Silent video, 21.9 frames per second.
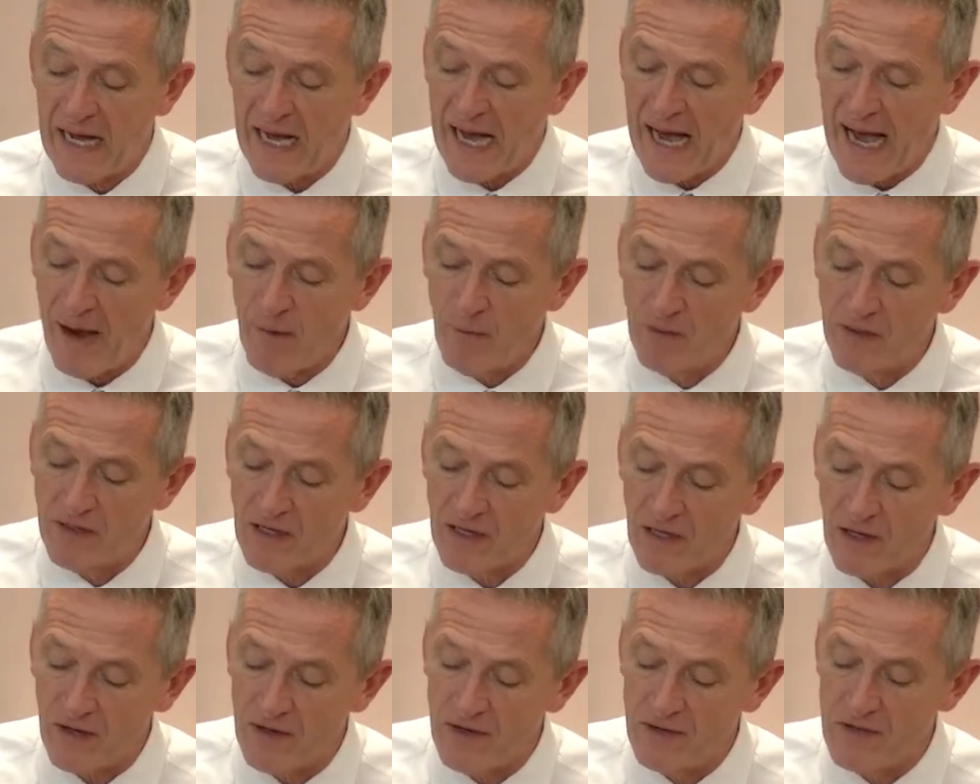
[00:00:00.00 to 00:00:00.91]
I would
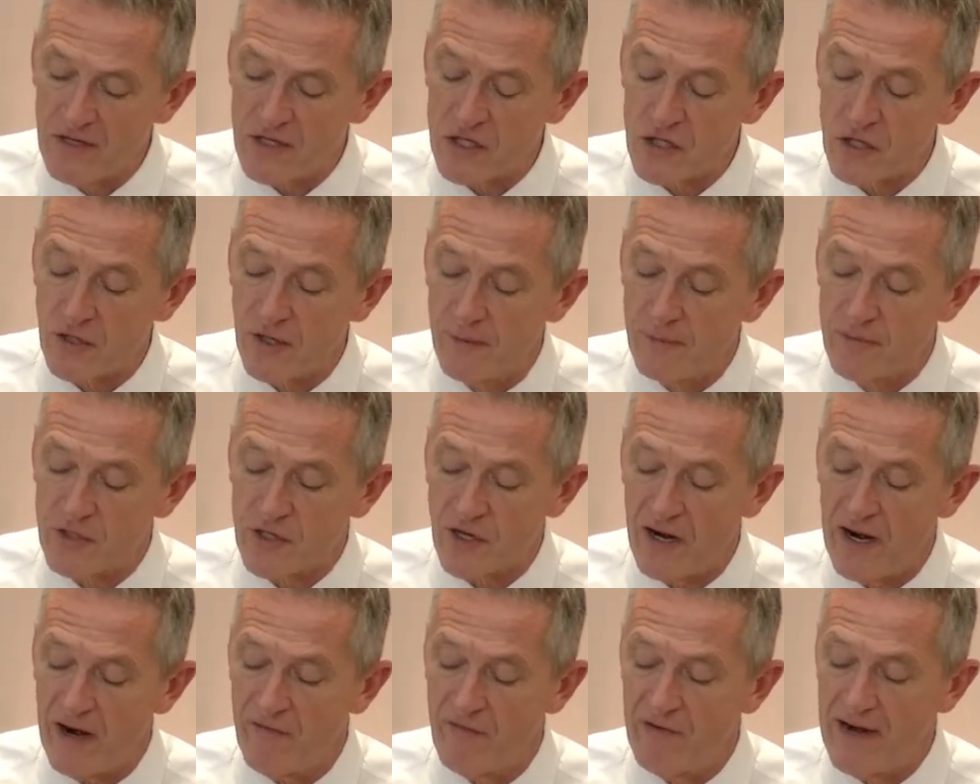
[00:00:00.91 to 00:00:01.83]
declare this scripture
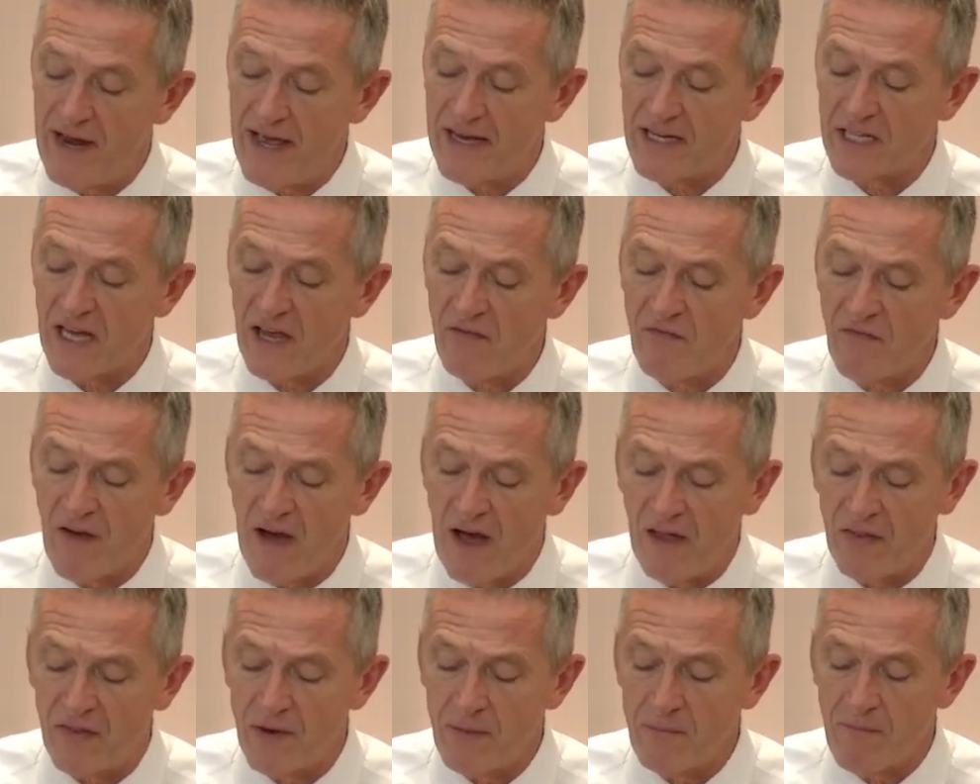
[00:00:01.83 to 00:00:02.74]
every day and say,
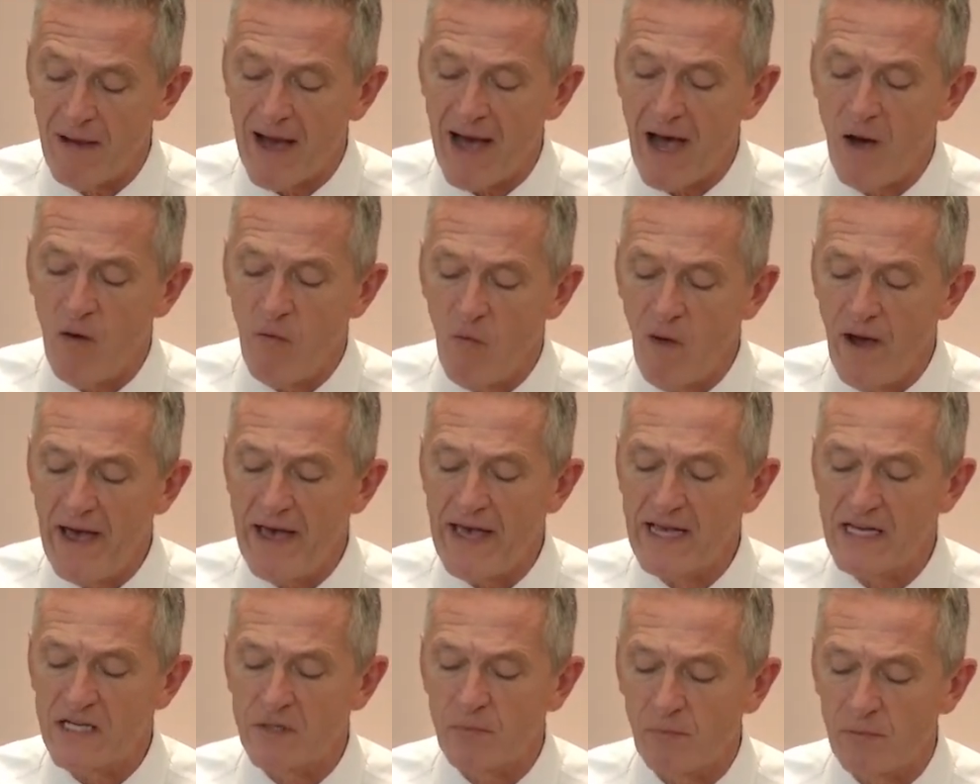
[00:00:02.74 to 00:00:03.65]
Father, my
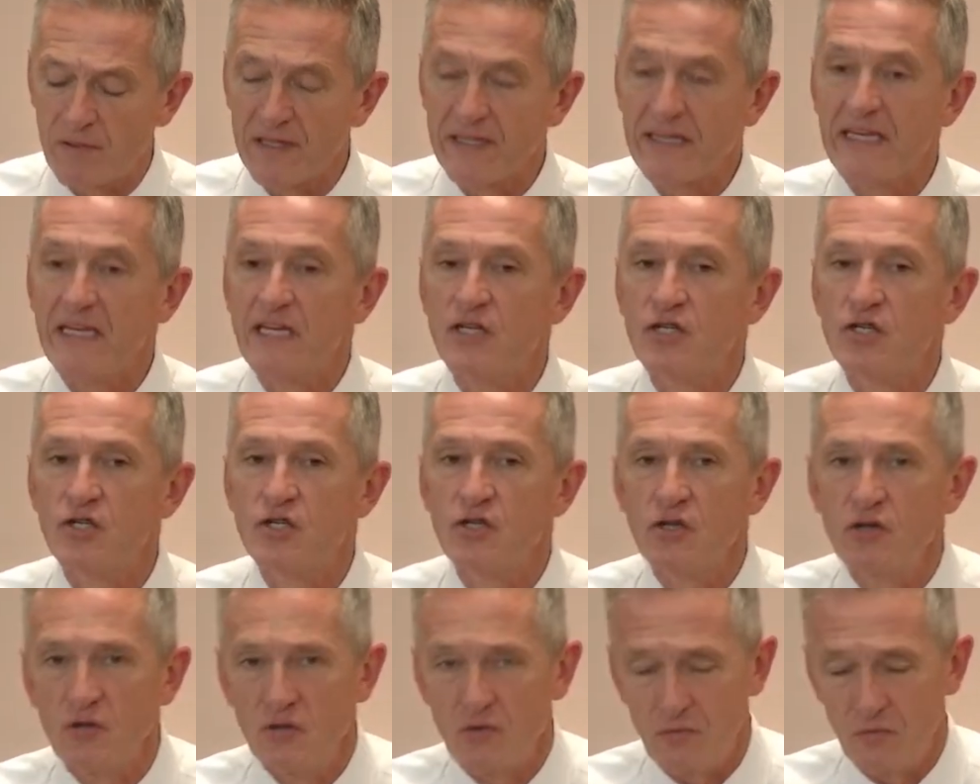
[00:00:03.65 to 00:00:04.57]
ways please
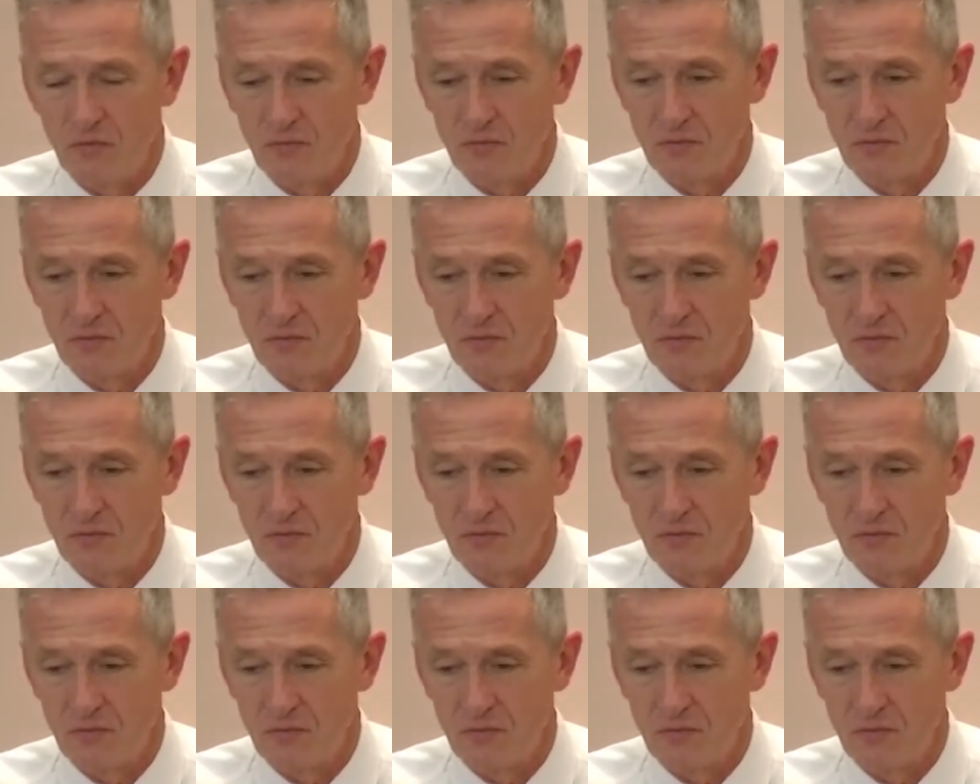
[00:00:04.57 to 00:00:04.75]
you.